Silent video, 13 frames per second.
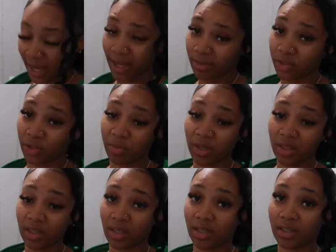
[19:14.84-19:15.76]
i have so many
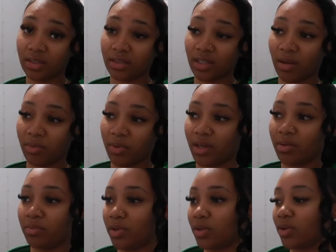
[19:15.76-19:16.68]
things coming
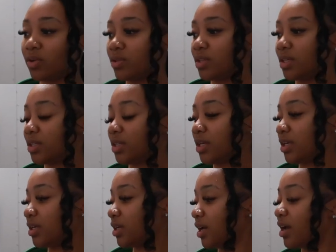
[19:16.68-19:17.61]
up y'all that
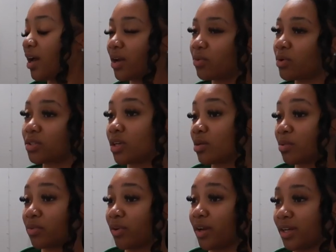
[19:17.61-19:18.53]
like i don't want to talk
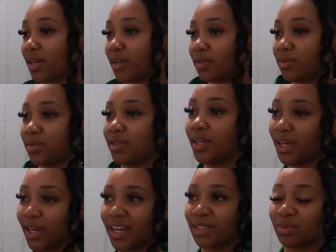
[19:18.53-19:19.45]
about right now
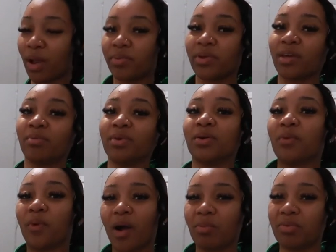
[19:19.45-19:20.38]
it's probably going to be a
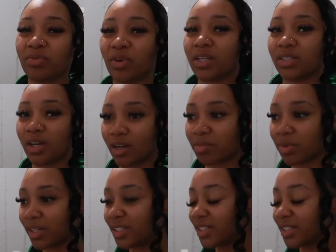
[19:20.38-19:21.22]
while before I talk about